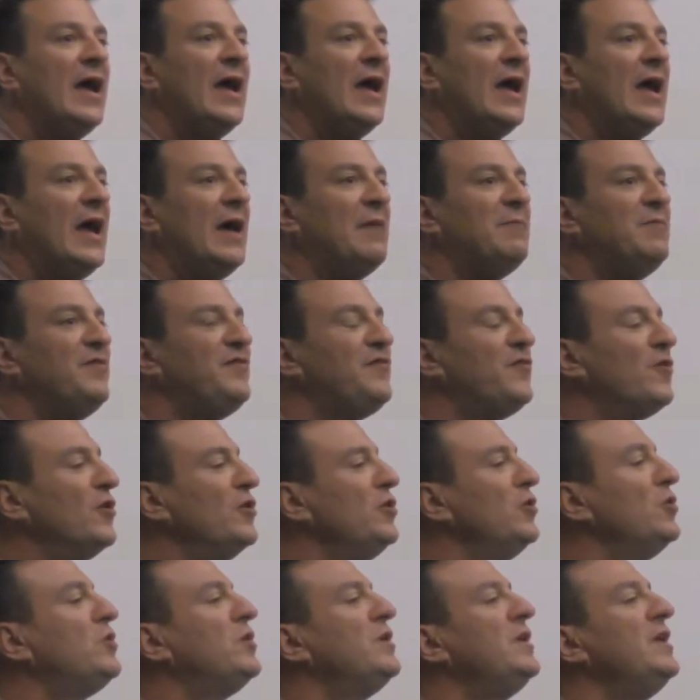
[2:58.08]
and before
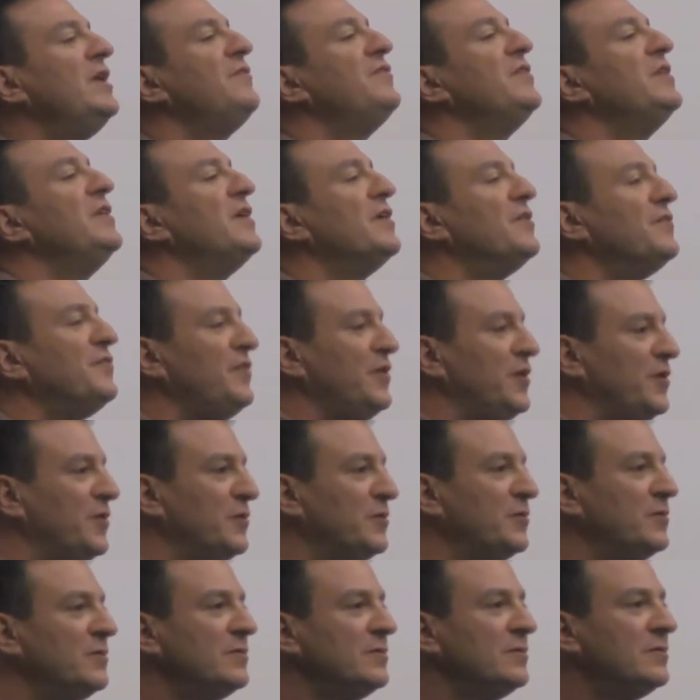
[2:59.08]
you could even
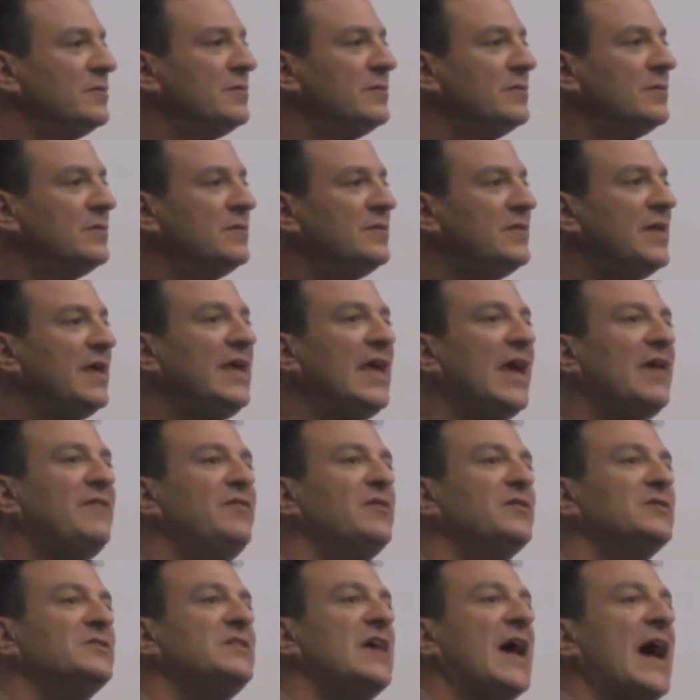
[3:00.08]
interview, they gave
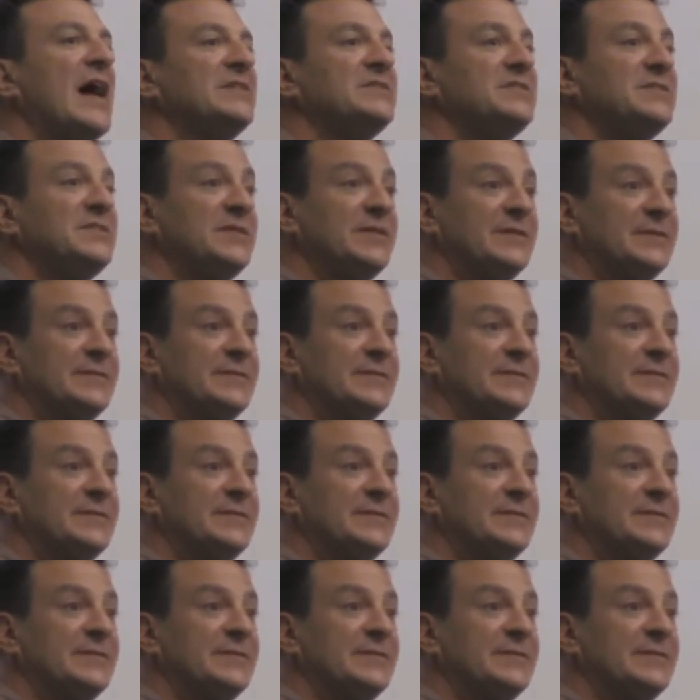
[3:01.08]
you a test.